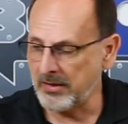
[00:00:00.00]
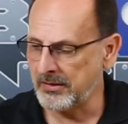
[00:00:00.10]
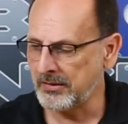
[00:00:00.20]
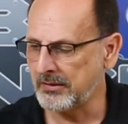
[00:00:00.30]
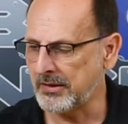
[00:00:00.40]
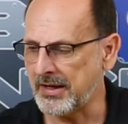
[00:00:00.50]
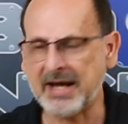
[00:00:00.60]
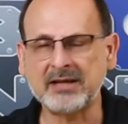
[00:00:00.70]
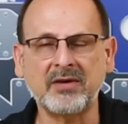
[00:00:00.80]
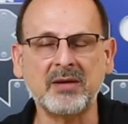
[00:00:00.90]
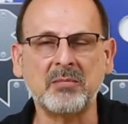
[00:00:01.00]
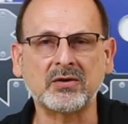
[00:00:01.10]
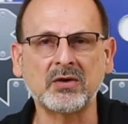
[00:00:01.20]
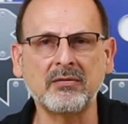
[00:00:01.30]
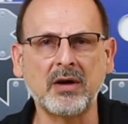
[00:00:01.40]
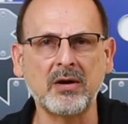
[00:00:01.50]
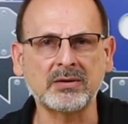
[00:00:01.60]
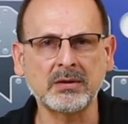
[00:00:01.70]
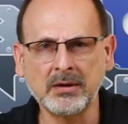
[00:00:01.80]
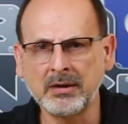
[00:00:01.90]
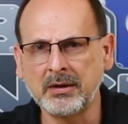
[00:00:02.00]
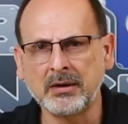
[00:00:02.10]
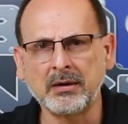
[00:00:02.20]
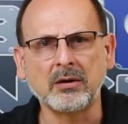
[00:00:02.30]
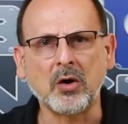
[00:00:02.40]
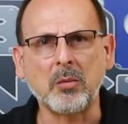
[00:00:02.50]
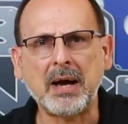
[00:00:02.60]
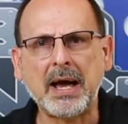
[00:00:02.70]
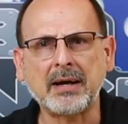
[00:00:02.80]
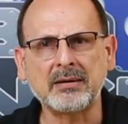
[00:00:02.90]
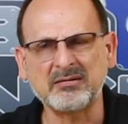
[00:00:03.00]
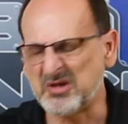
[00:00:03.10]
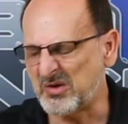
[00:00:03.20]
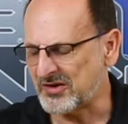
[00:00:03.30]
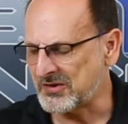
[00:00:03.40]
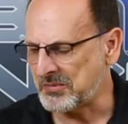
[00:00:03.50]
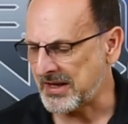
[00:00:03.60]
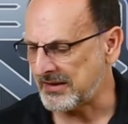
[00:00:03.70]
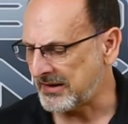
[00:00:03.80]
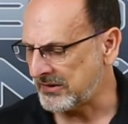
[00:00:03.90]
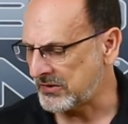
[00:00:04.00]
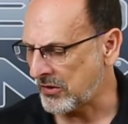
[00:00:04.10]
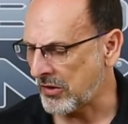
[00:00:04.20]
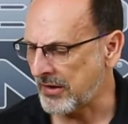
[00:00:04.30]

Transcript: I'm going to activate my servos, go back, do a little spin, and then turn